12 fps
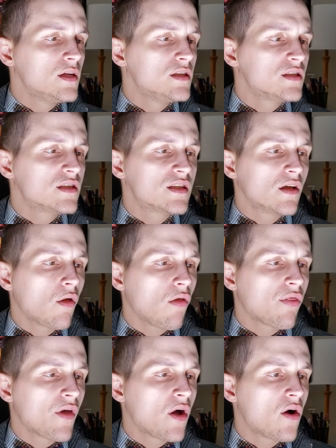Still
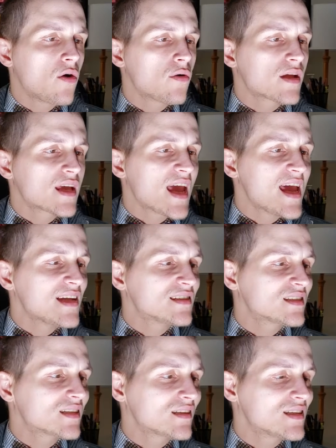thou
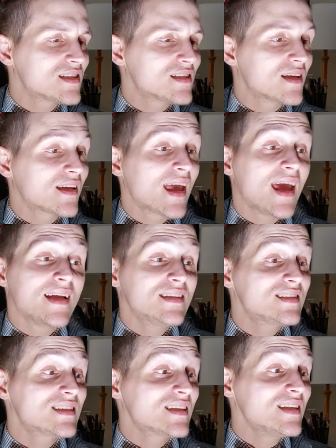canst
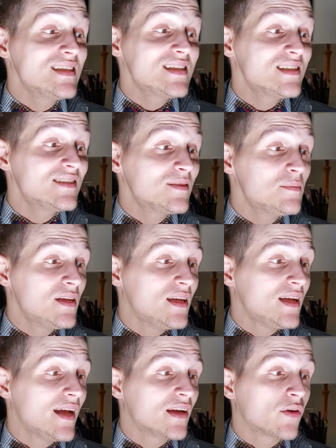listen to
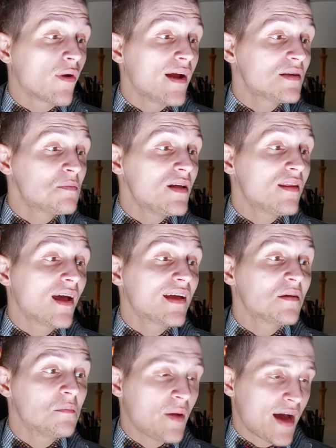me and grant me thy
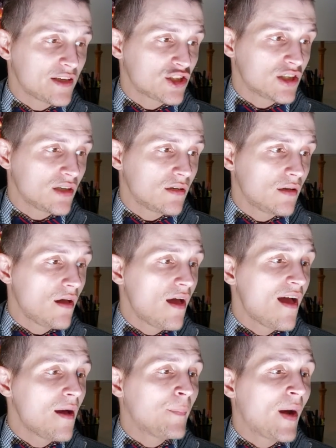compassion.
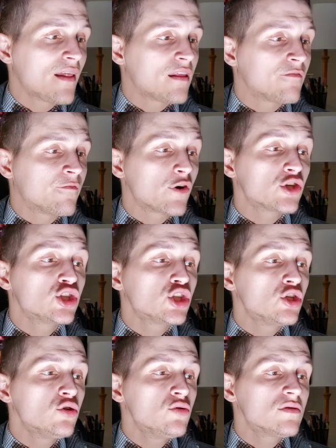By the
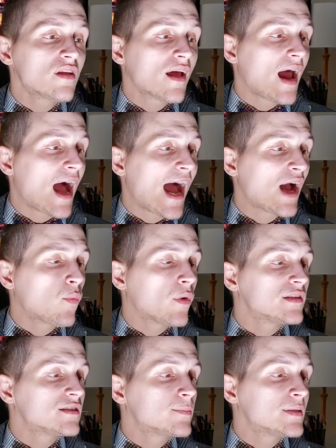virtues that I
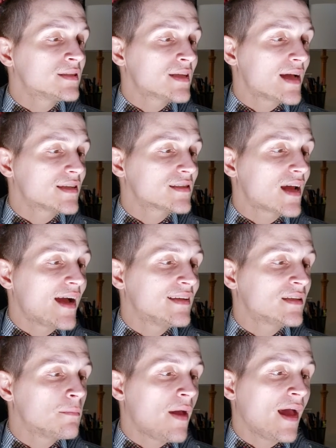once possessed, I
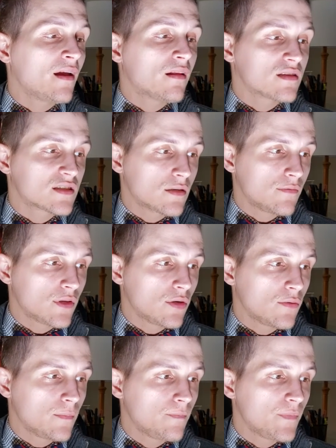demand this of
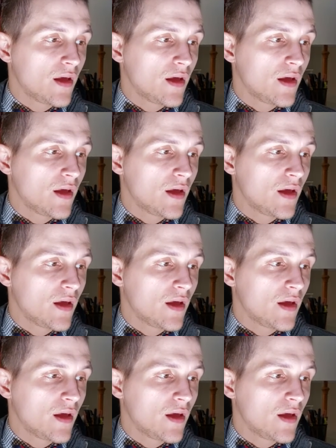you.